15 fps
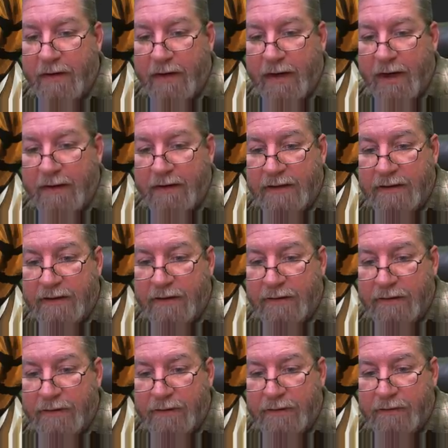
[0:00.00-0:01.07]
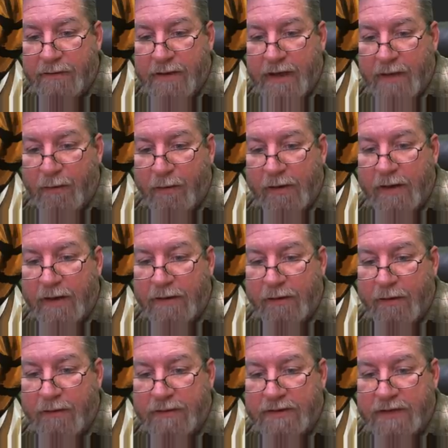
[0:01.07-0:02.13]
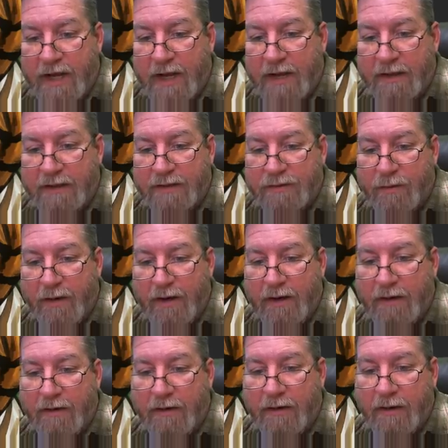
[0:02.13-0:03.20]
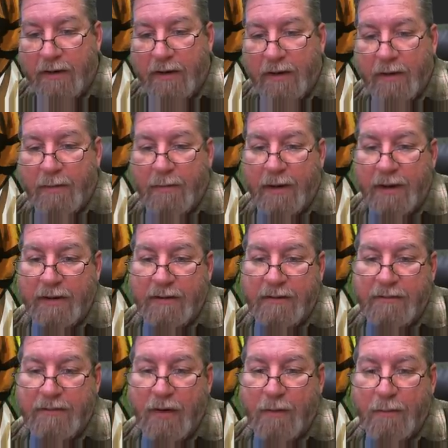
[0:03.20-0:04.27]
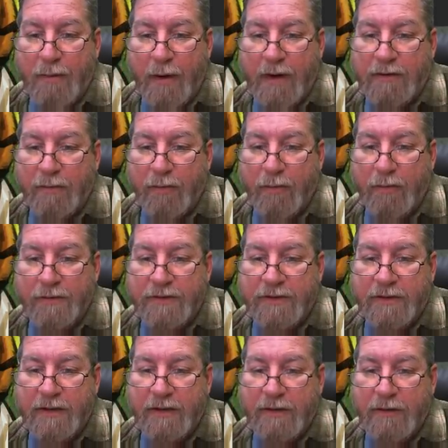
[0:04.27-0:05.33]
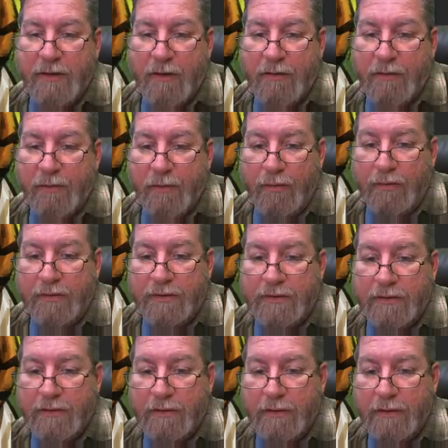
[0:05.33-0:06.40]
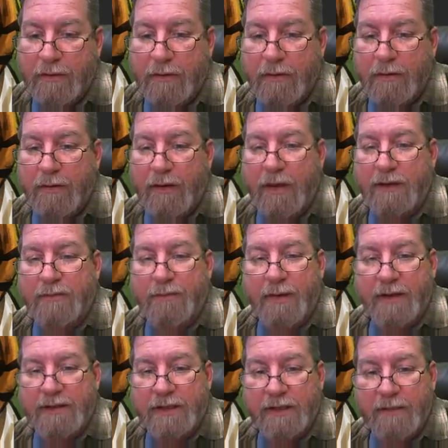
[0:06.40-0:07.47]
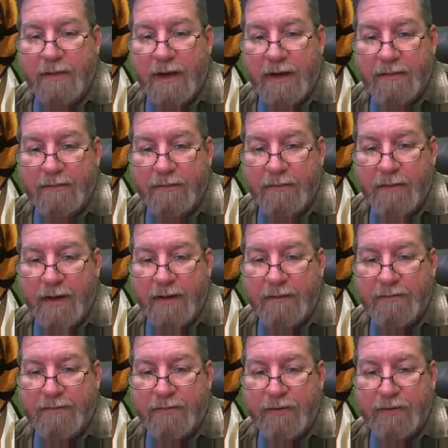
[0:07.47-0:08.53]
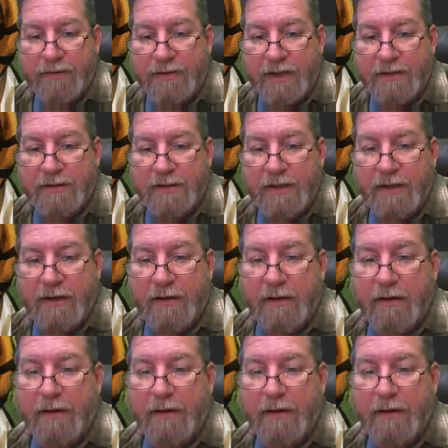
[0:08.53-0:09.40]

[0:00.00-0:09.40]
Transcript: And then you know you yeah work on your own style as well, but don't break the rules until you know the rules. That's basically my my two cents there.